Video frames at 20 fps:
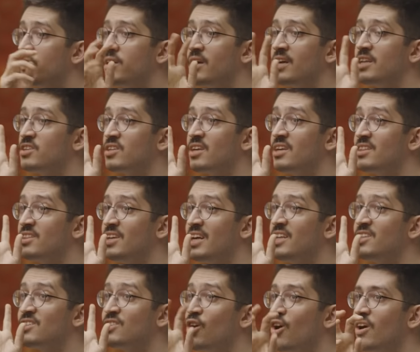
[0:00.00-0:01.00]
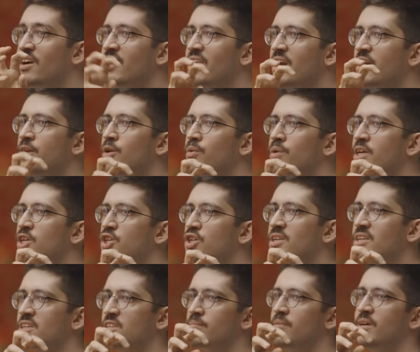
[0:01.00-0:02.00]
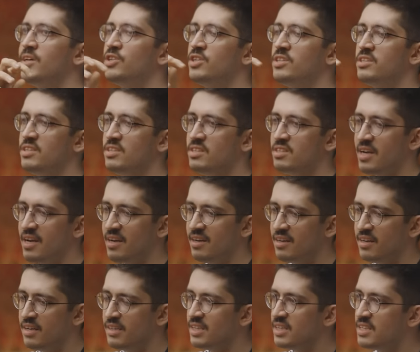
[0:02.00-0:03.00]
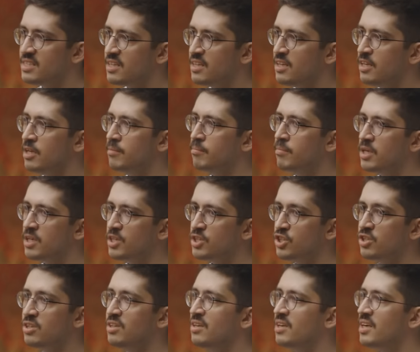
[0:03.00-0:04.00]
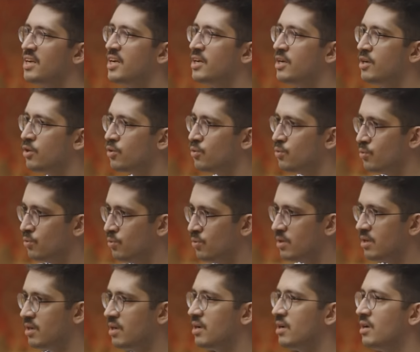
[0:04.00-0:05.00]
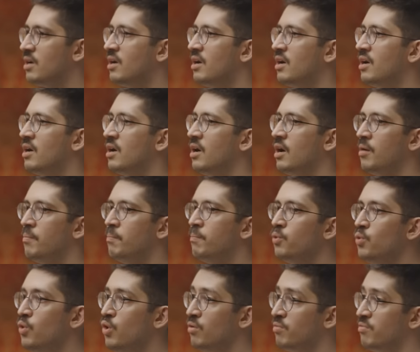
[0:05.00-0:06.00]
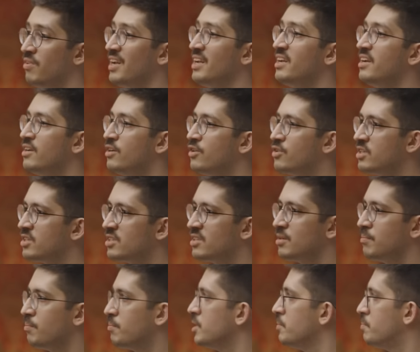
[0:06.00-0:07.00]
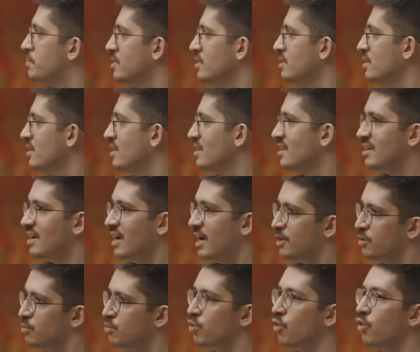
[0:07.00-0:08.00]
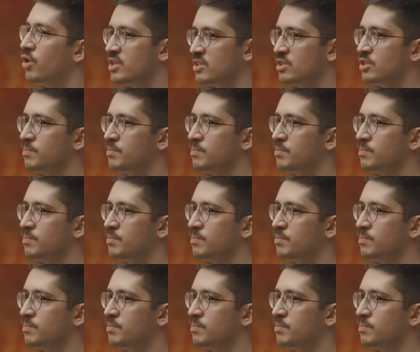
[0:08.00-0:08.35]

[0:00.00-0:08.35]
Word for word: the, it's it's not an education as much as it's that it's an immersion into uh, a pool of very interesting people you go as a